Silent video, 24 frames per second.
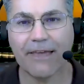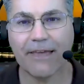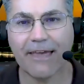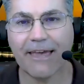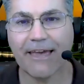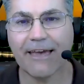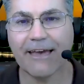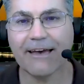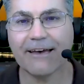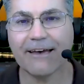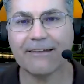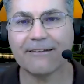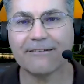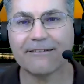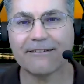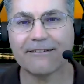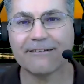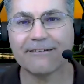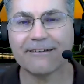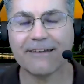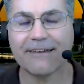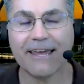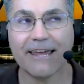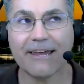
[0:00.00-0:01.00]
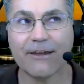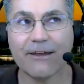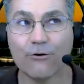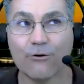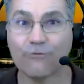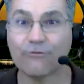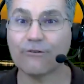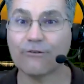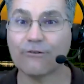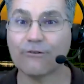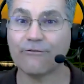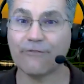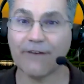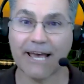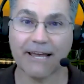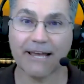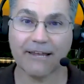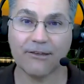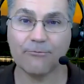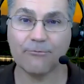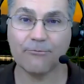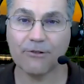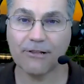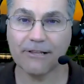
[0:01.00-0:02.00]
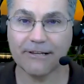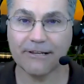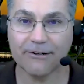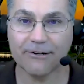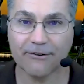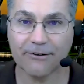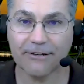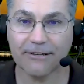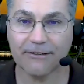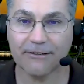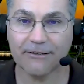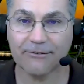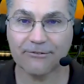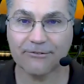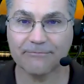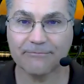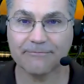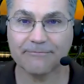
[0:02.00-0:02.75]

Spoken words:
and a Hoover vacuum cleaner is?